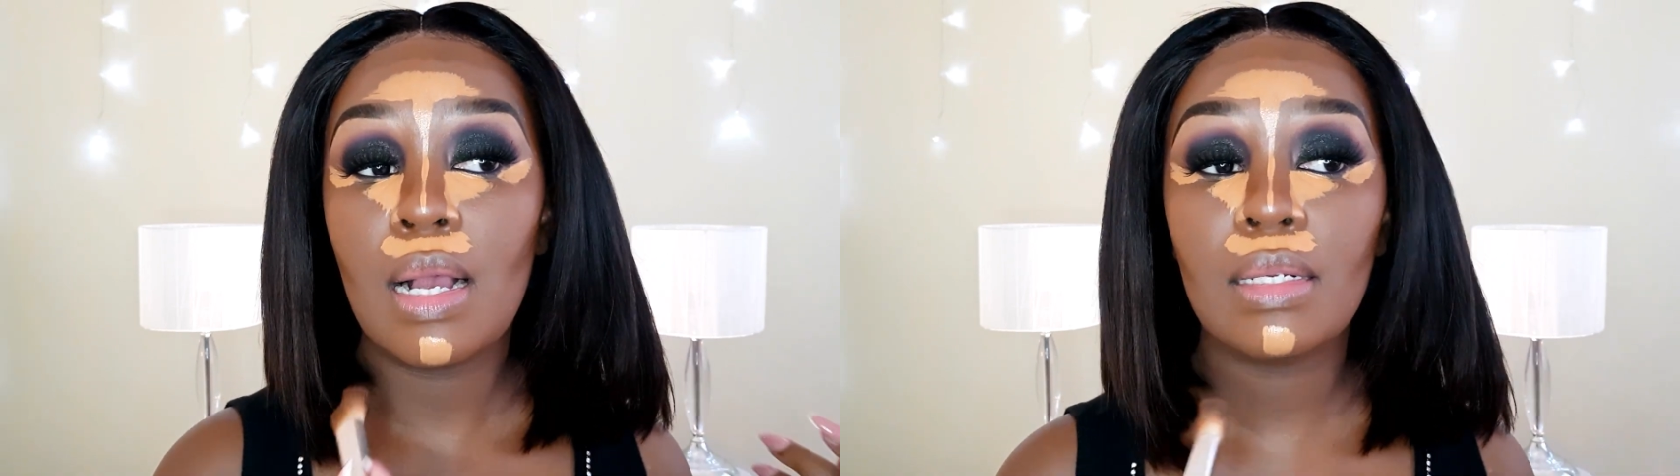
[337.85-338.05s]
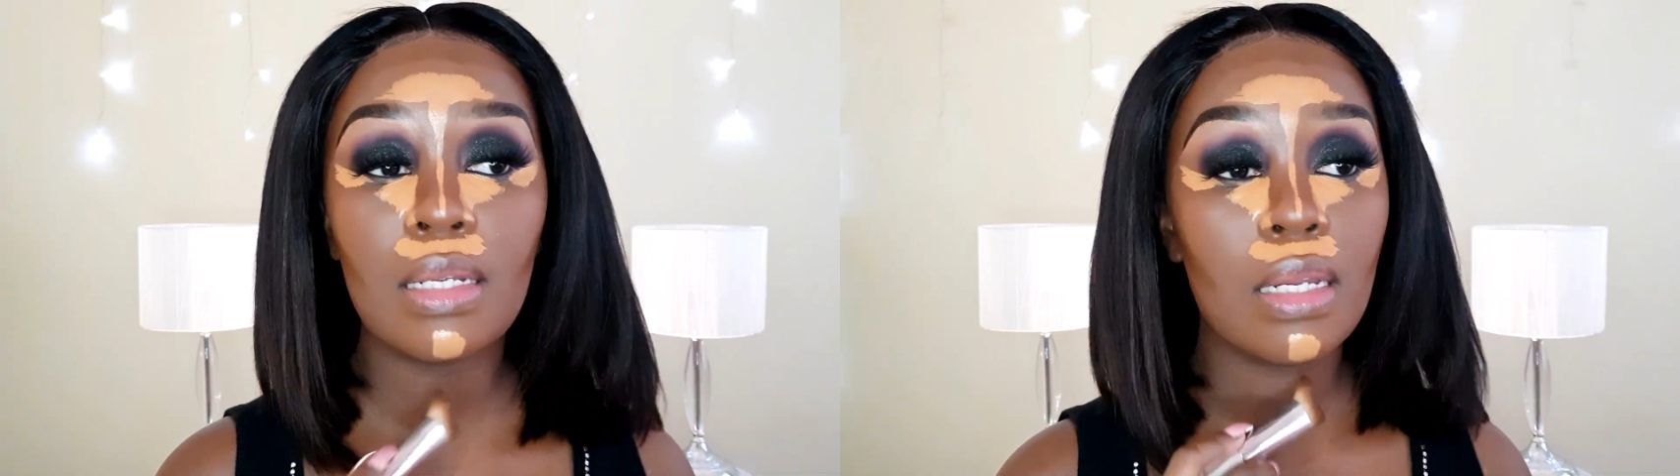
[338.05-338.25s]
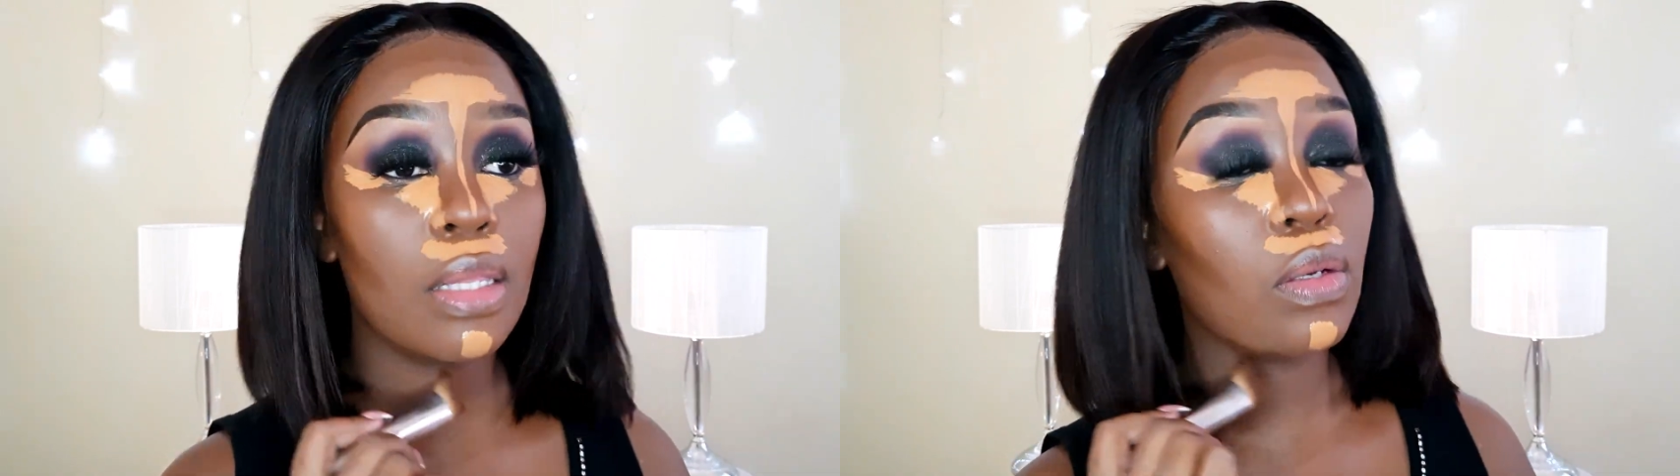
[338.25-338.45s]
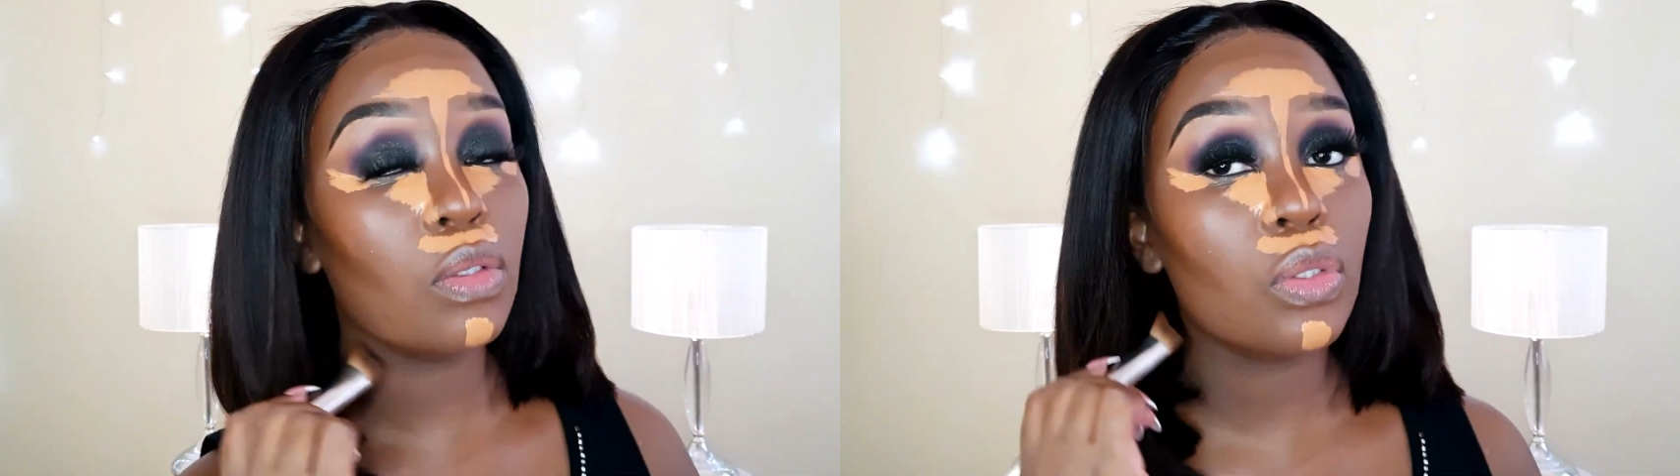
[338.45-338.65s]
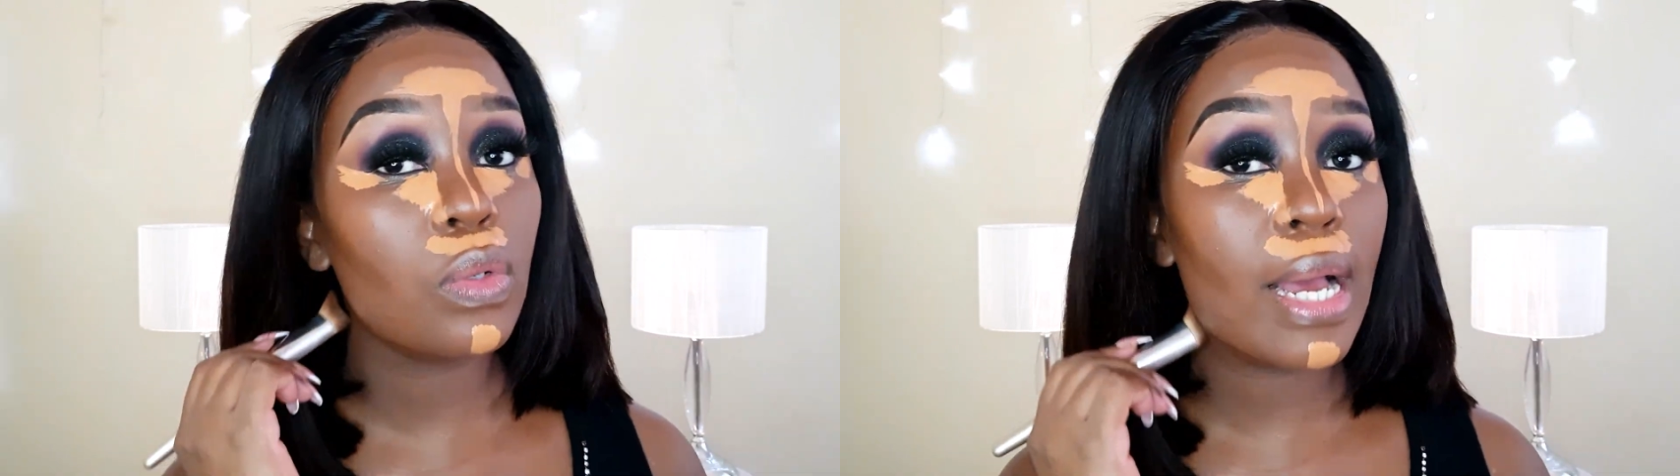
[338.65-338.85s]
underneath
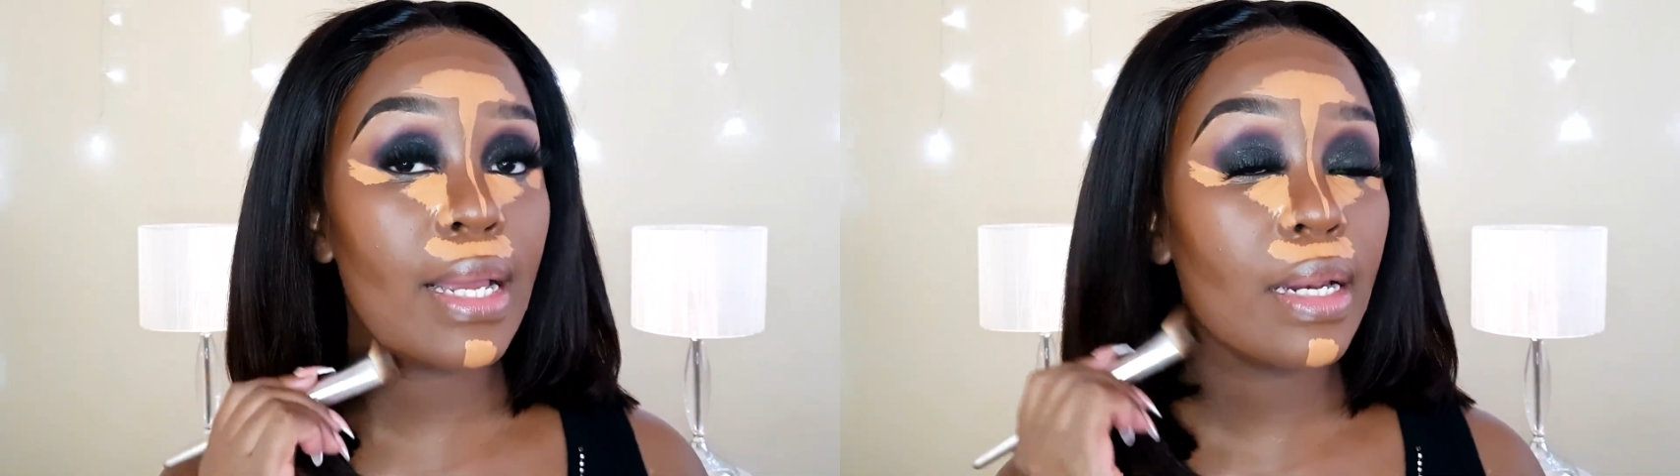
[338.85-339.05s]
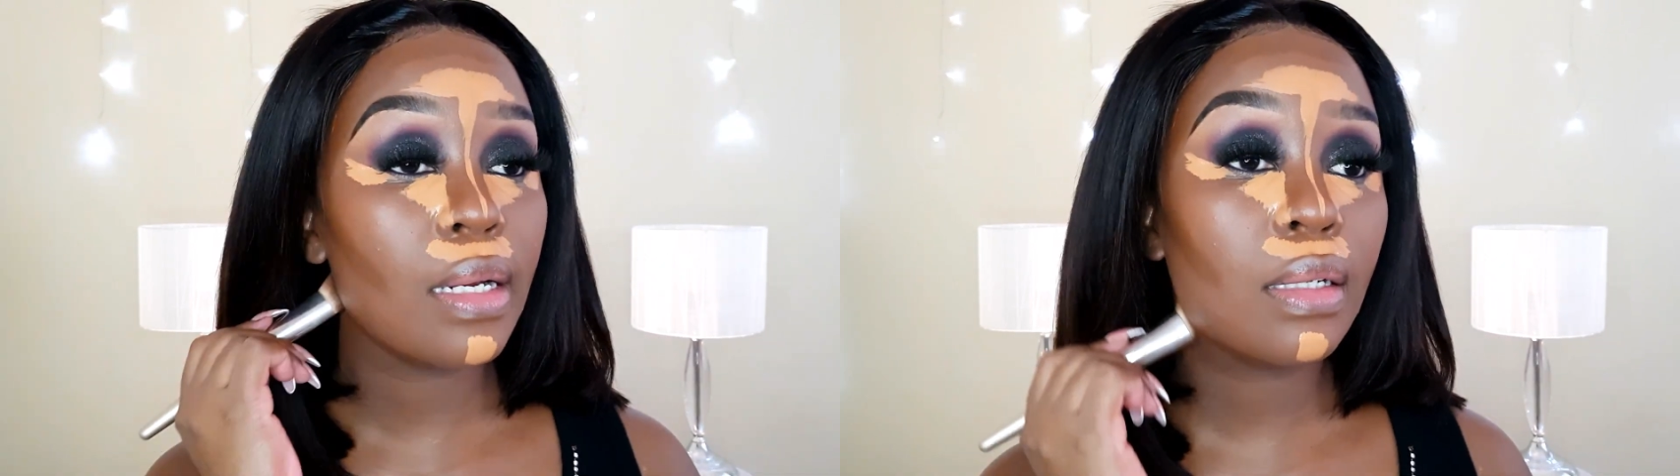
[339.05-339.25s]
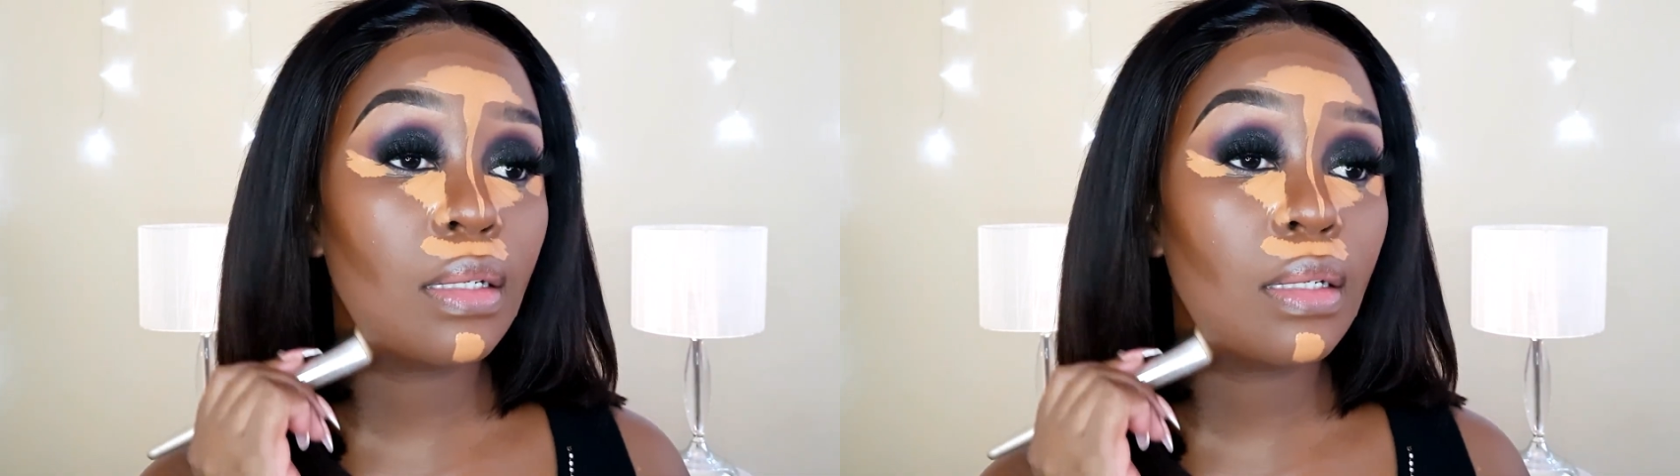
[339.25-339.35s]
your jawline.